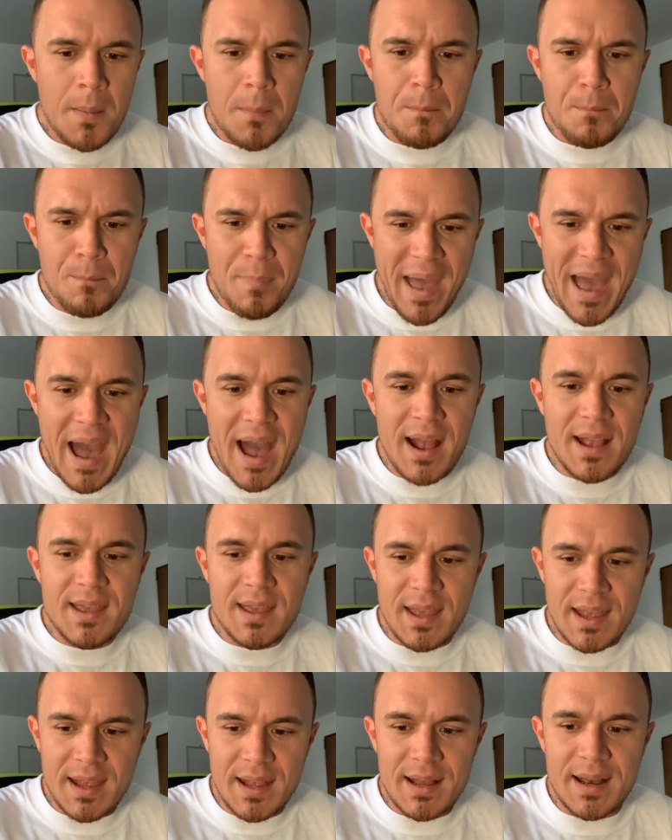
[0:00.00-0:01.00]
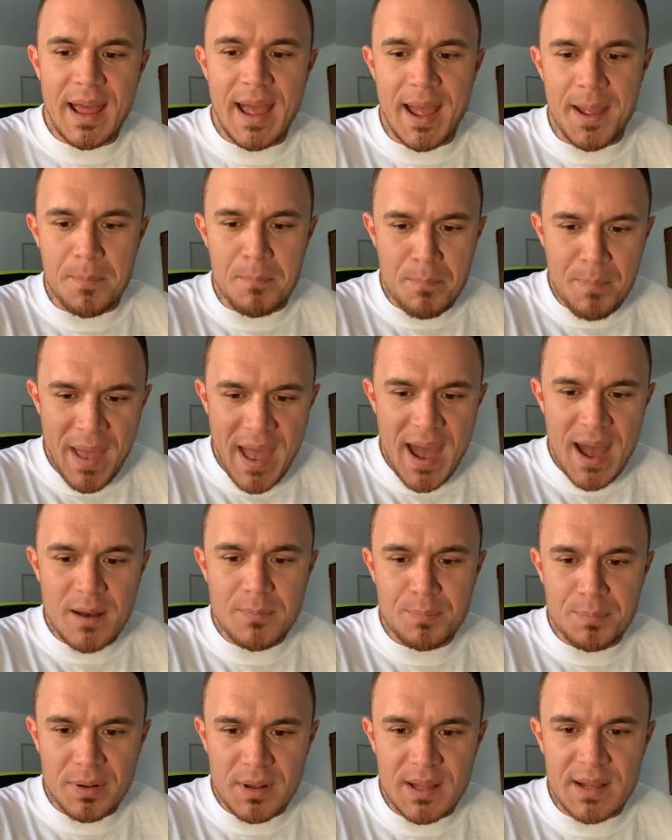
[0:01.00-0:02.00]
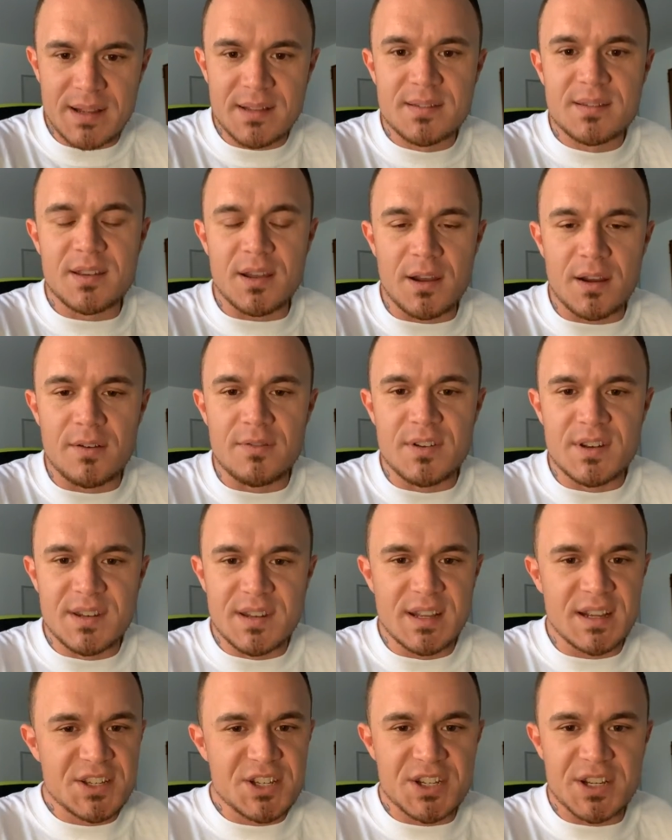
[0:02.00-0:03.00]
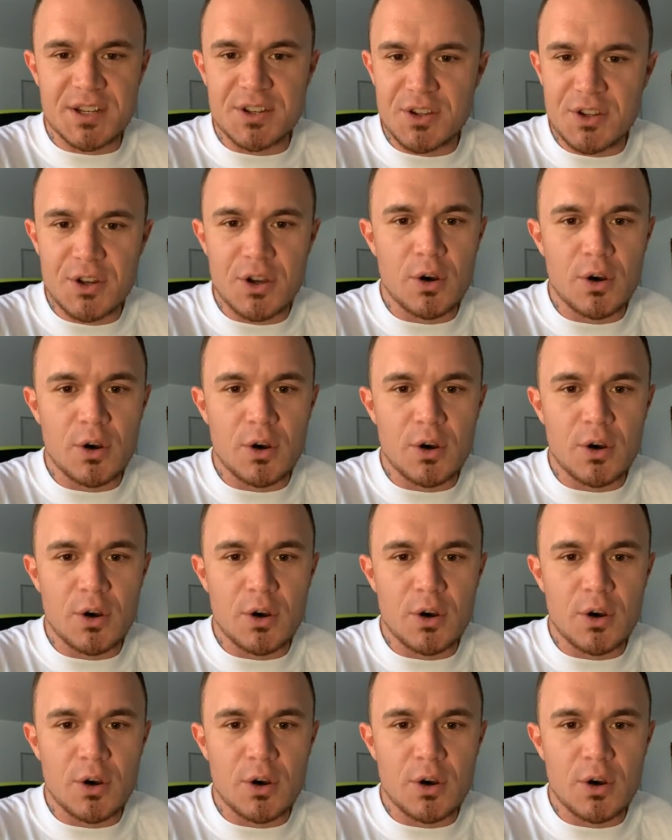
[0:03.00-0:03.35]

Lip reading: back in a bad place of addiction,